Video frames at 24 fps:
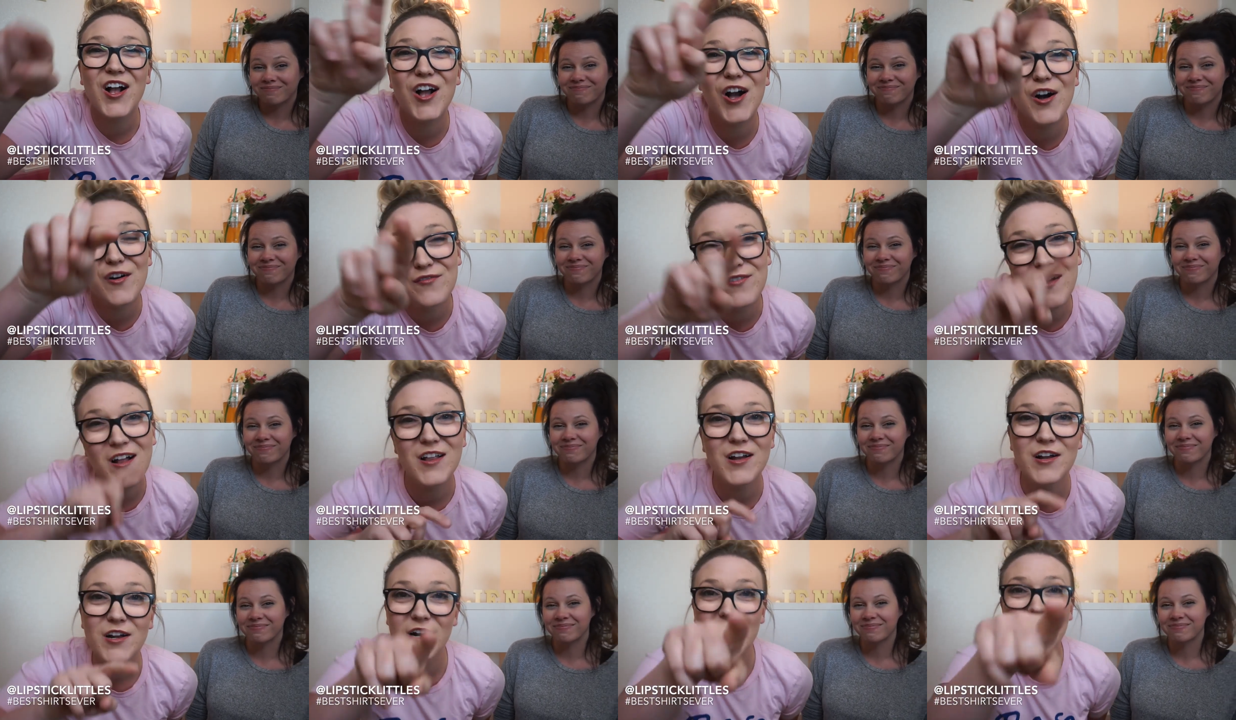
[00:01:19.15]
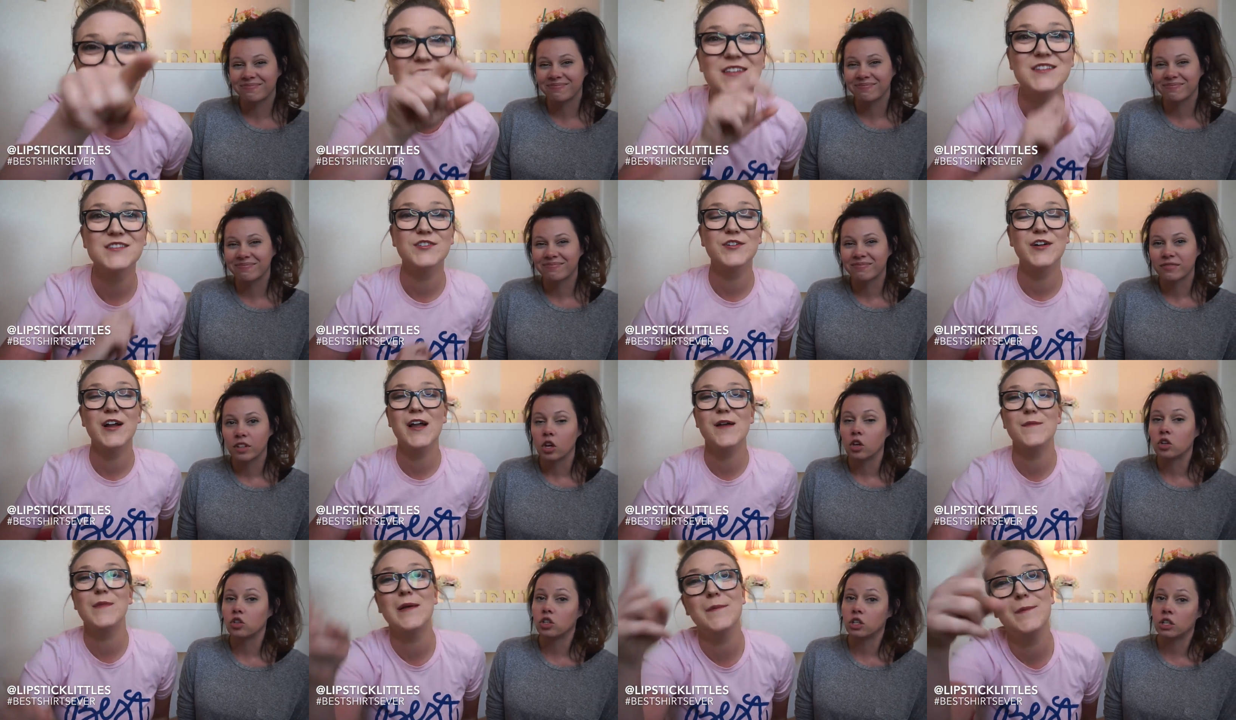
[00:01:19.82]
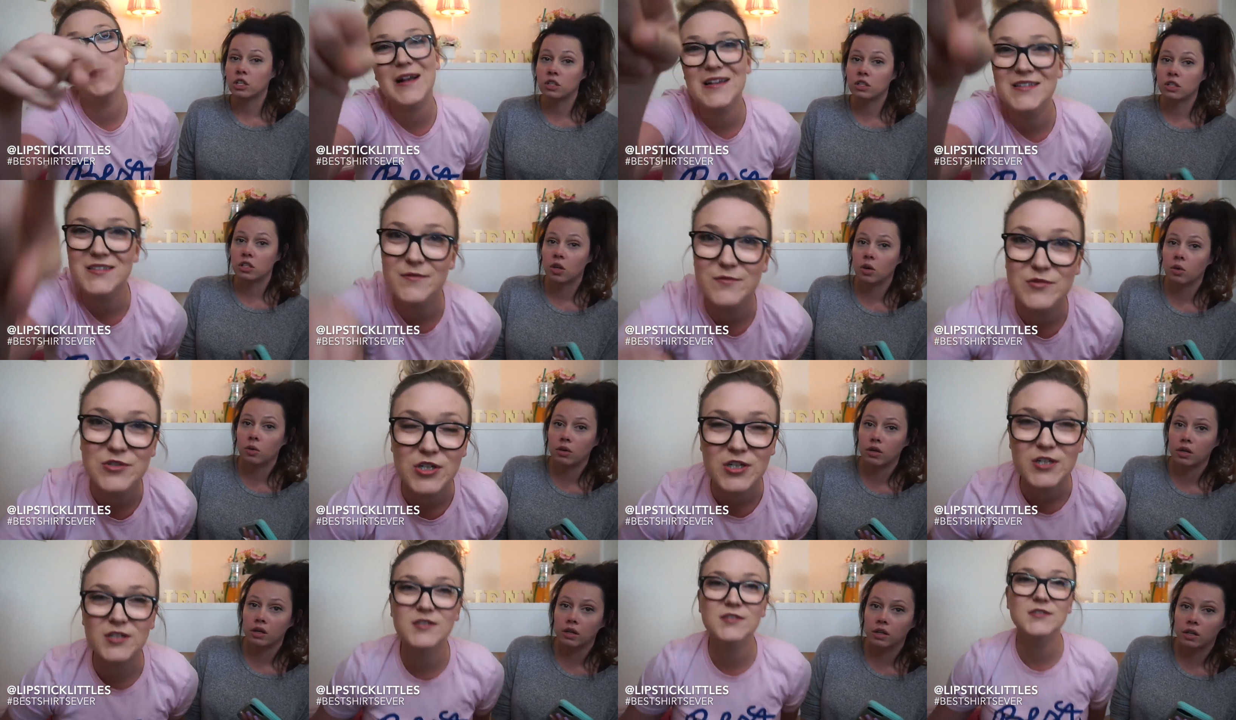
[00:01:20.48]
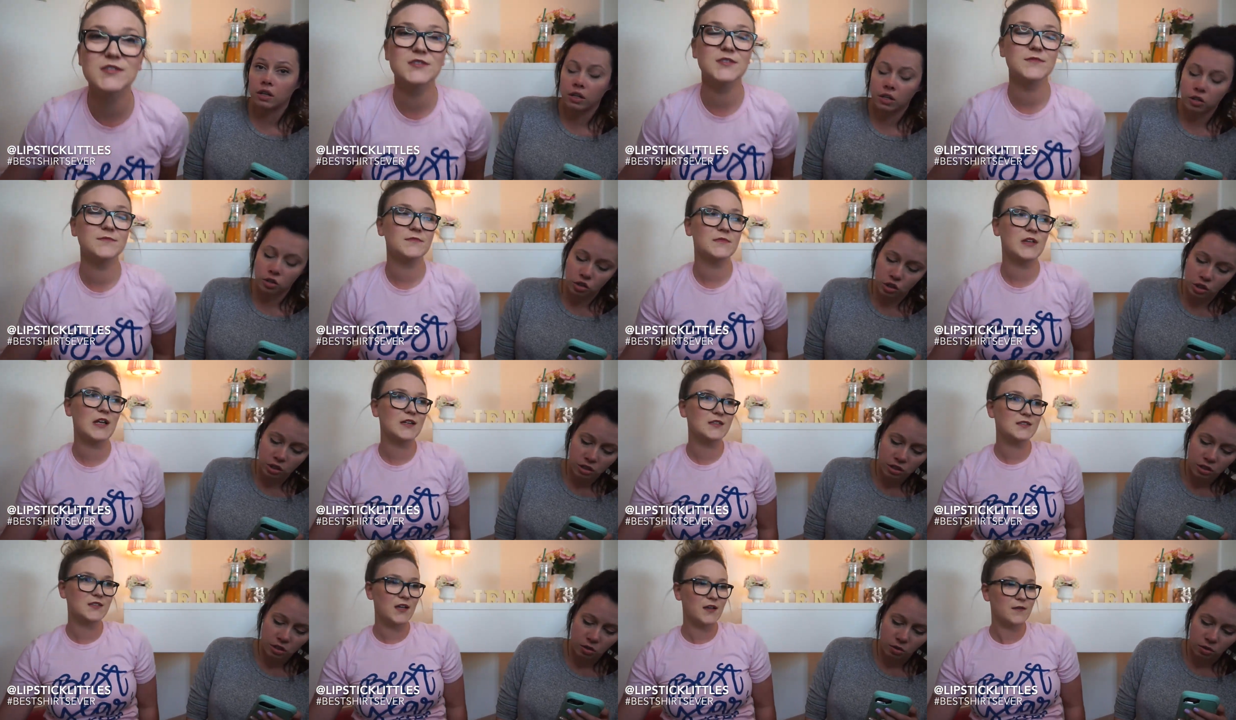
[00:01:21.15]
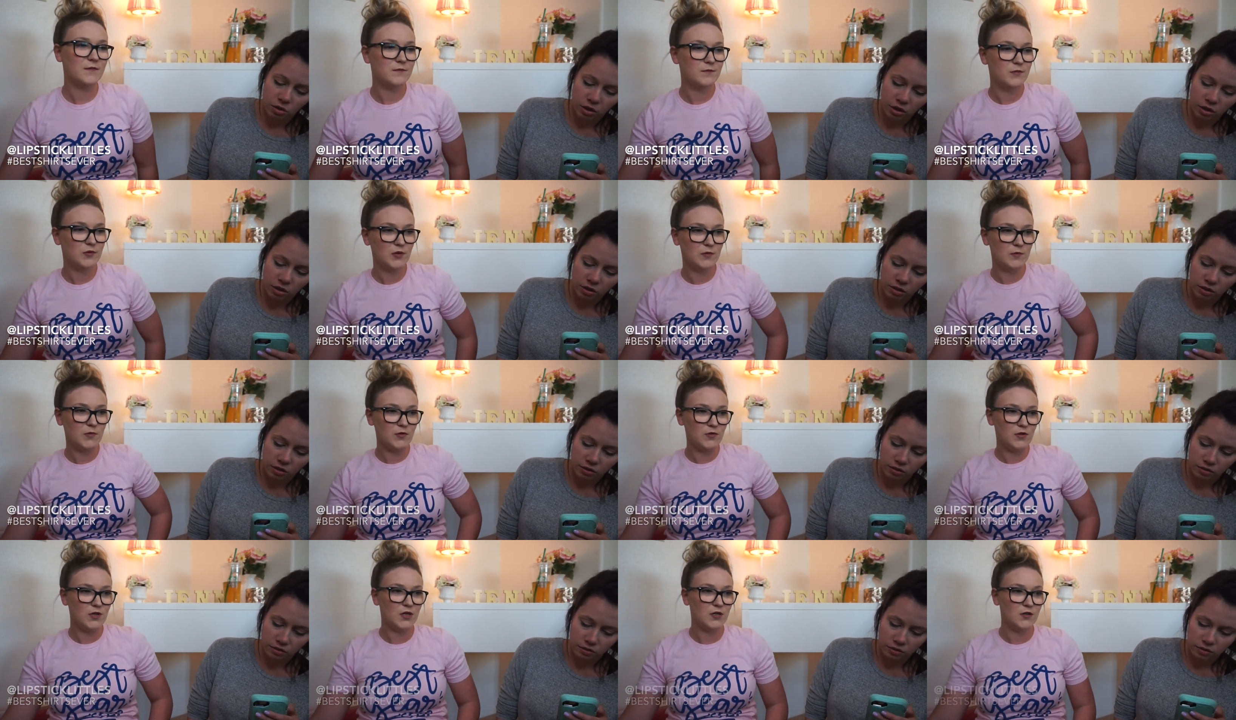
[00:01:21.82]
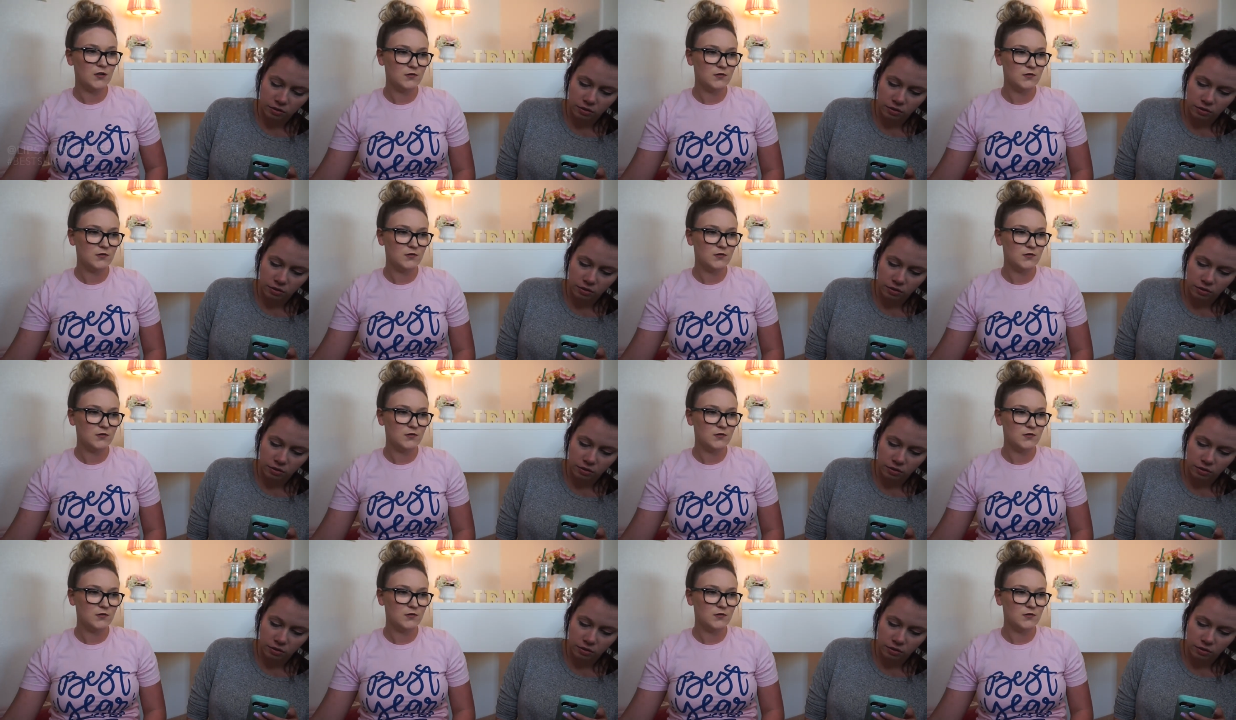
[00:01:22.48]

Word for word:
Speaker 1: Go follow her on Instagram and buy some shirts. Yes, so good.